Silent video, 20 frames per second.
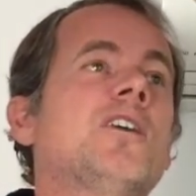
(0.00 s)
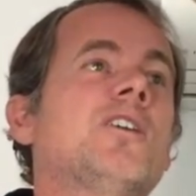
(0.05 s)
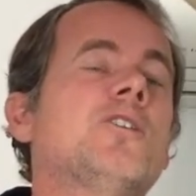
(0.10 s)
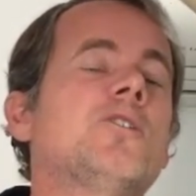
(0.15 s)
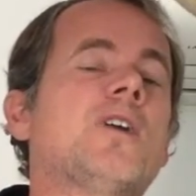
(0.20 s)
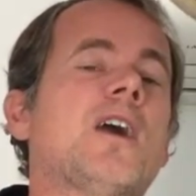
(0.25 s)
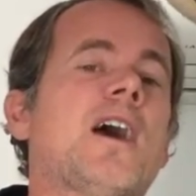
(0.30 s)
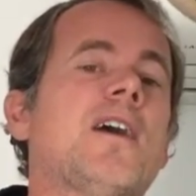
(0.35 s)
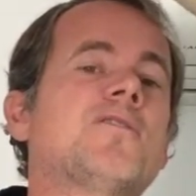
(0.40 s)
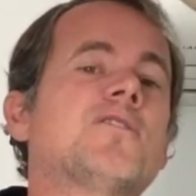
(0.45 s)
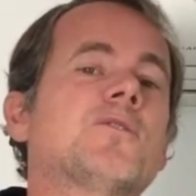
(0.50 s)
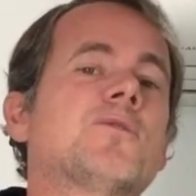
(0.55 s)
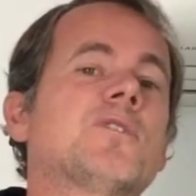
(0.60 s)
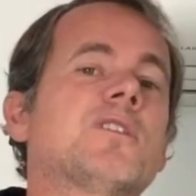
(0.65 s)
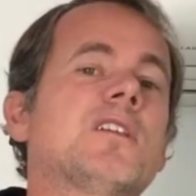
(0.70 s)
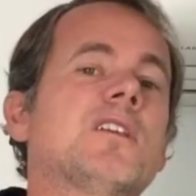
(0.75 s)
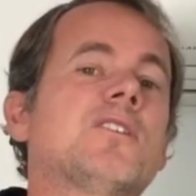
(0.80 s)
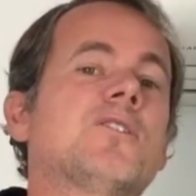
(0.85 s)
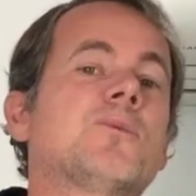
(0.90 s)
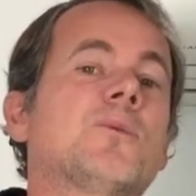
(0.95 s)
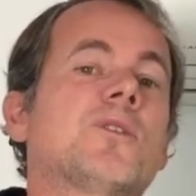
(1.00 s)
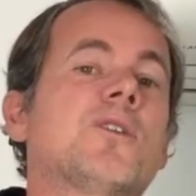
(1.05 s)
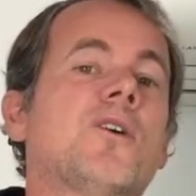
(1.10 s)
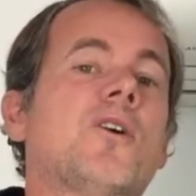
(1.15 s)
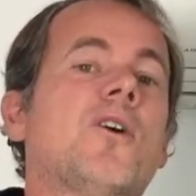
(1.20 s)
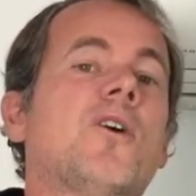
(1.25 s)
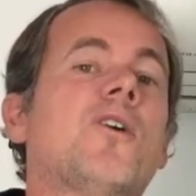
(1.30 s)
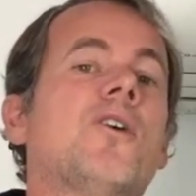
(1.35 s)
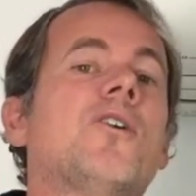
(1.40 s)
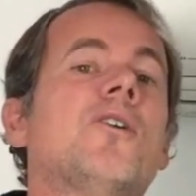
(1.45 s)
You have to release with
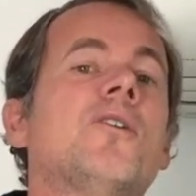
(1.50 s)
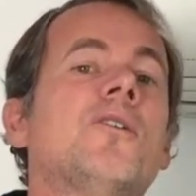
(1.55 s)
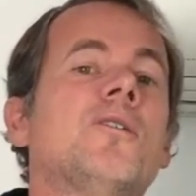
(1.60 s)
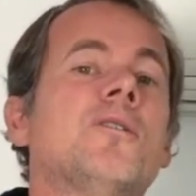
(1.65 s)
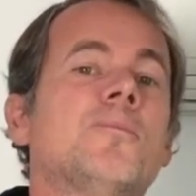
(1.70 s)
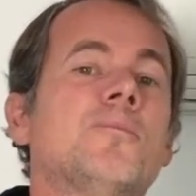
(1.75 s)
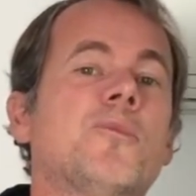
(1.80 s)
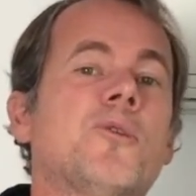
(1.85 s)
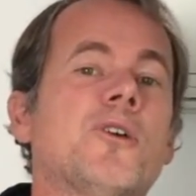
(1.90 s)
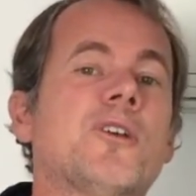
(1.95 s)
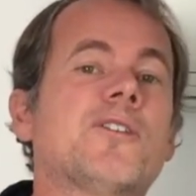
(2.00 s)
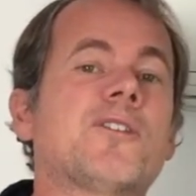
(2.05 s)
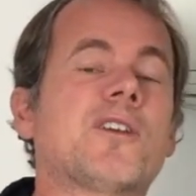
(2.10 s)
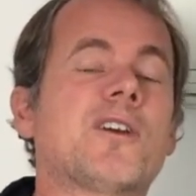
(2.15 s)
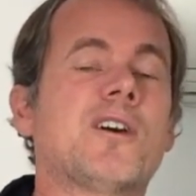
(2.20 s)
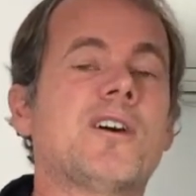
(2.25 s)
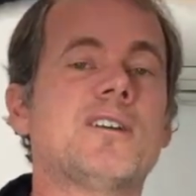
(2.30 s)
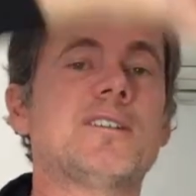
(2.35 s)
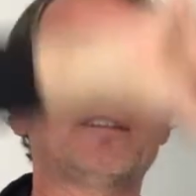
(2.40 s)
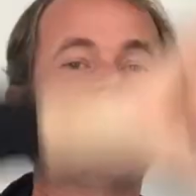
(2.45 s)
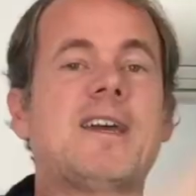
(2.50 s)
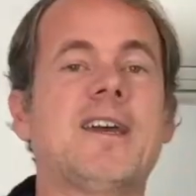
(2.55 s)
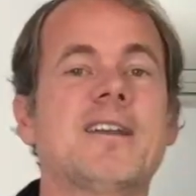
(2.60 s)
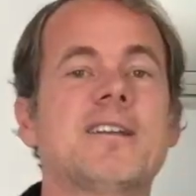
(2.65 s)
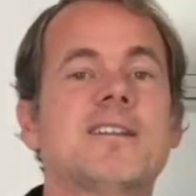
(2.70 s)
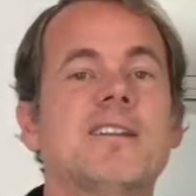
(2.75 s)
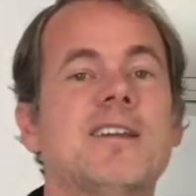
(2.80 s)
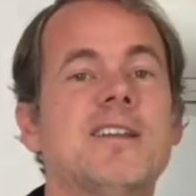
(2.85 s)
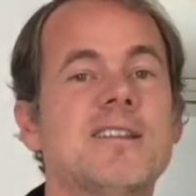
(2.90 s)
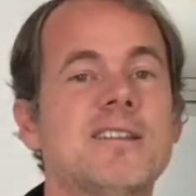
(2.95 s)
all points of
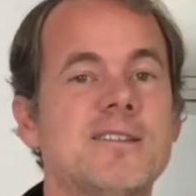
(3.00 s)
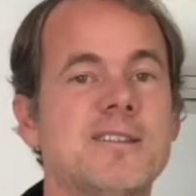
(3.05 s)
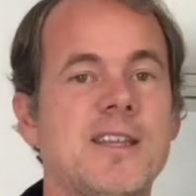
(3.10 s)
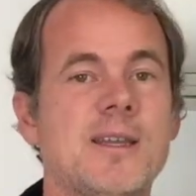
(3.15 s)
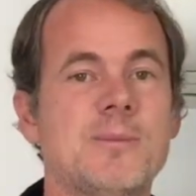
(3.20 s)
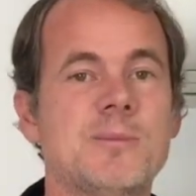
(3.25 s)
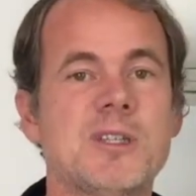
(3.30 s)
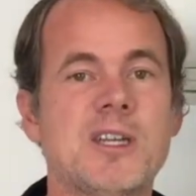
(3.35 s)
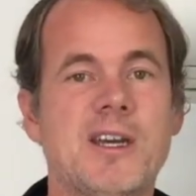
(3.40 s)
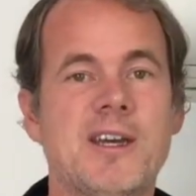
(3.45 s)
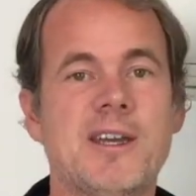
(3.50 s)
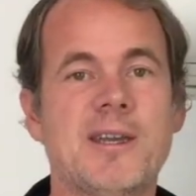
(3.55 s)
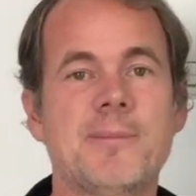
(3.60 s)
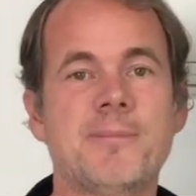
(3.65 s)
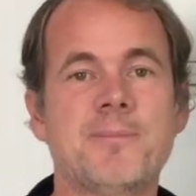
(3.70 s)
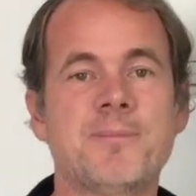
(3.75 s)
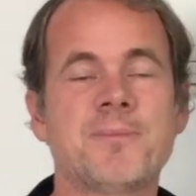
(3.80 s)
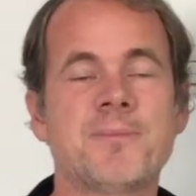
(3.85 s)
contact at the same time.